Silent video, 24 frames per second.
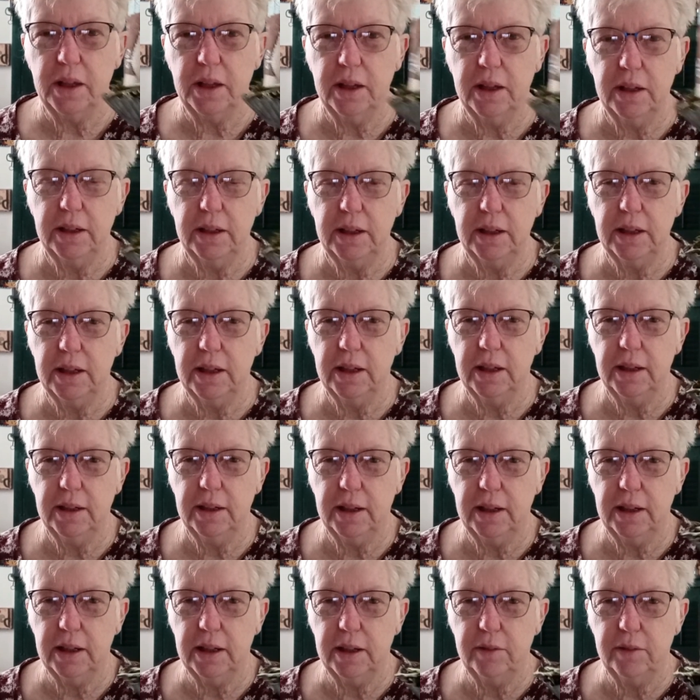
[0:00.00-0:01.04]
And again,
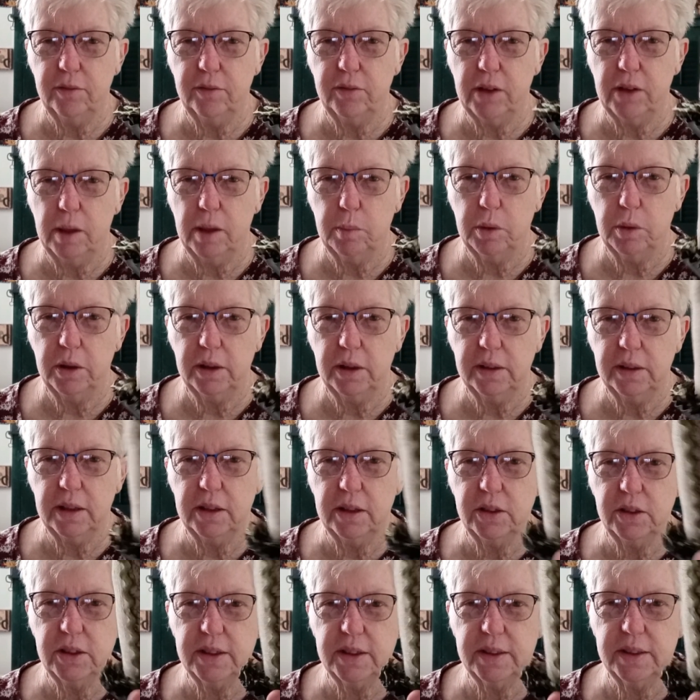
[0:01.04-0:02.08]
I had fabric
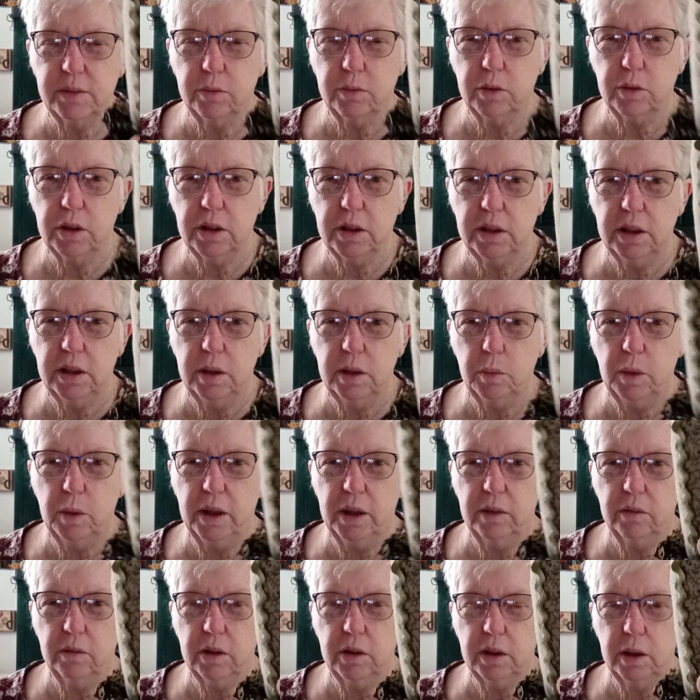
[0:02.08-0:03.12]
that just really
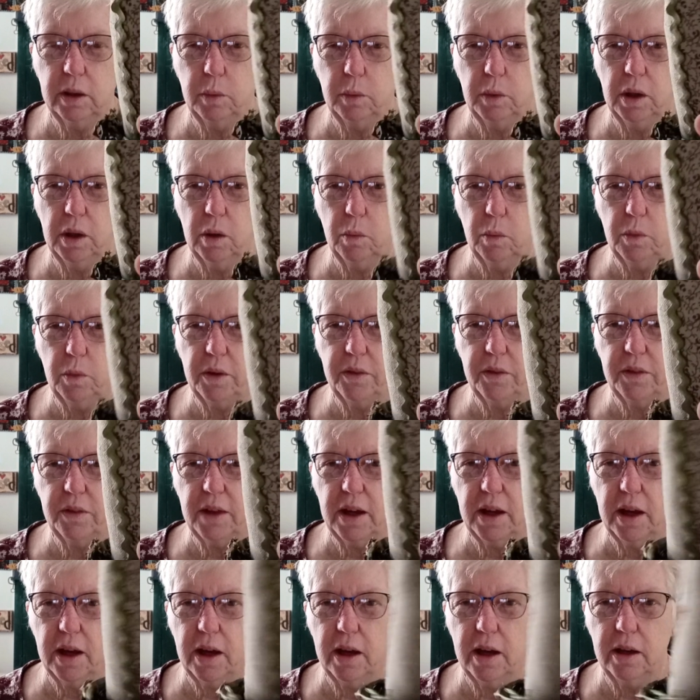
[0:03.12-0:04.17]
went really well with
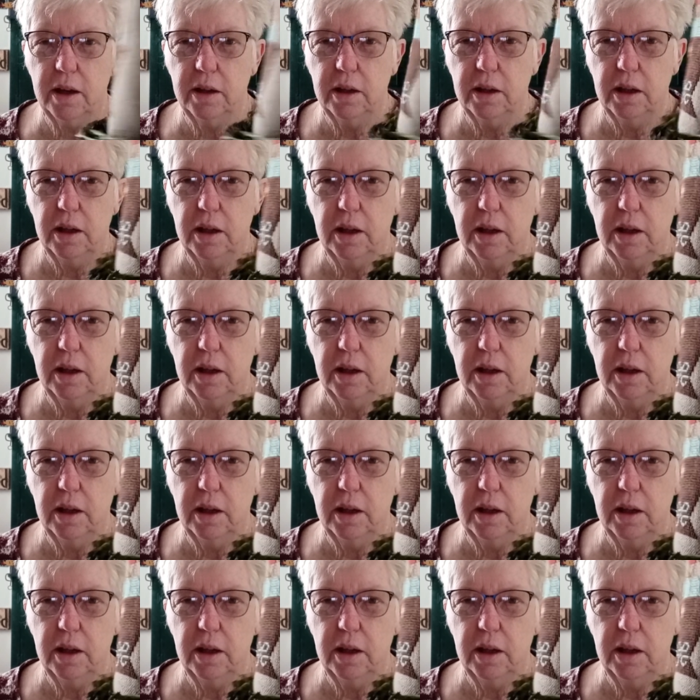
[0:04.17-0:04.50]
that.